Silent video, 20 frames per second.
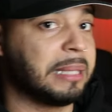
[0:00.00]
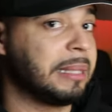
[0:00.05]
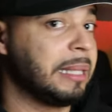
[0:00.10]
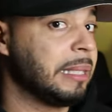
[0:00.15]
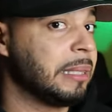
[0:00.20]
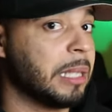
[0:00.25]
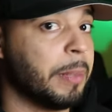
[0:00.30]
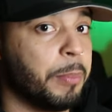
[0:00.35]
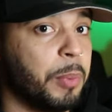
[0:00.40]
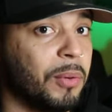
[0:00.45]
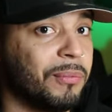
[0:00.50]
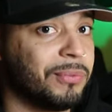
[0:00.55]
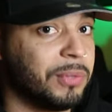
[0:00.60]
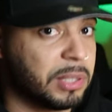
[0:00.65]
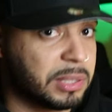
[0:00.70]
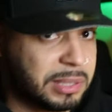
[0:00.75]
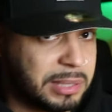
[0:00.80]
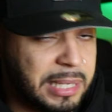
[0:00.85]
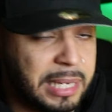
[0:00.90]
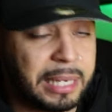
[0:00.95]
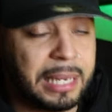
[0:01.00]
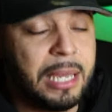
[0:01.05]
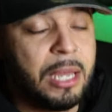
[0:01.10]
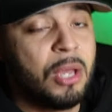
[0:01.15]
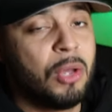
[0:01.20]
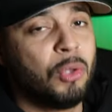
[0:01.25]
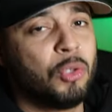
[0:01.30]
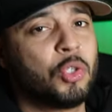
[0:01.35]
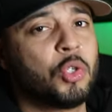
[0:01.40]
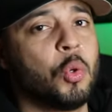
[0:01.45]
I think they both look sick.
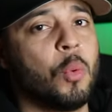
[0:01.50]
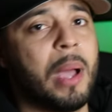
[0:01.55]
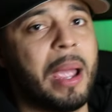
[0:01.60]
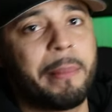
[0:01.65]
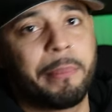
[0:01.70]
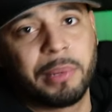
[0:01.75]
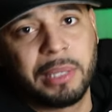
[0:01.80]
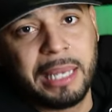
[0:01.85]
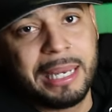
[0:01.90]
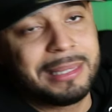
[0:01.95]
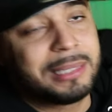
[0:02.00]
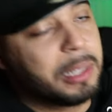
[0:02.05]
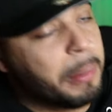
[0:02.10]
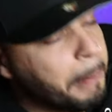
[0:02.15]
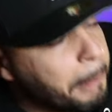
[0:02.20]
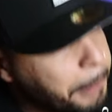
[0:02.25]
2 amber lights,